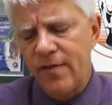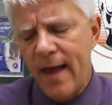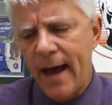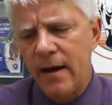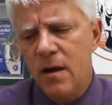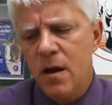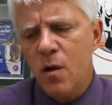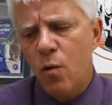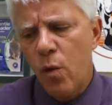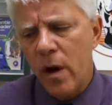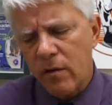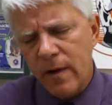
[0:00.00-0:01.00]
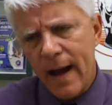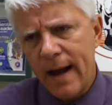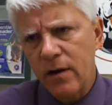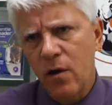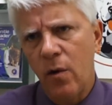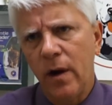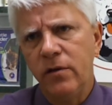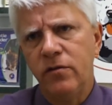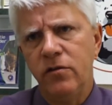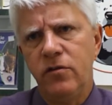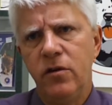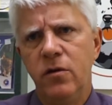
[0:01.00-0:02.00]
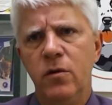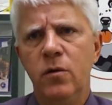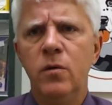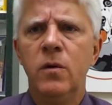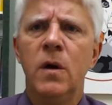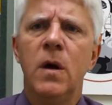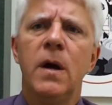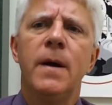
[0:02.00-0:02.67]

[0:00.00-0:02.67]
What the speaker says: is that we're not going to do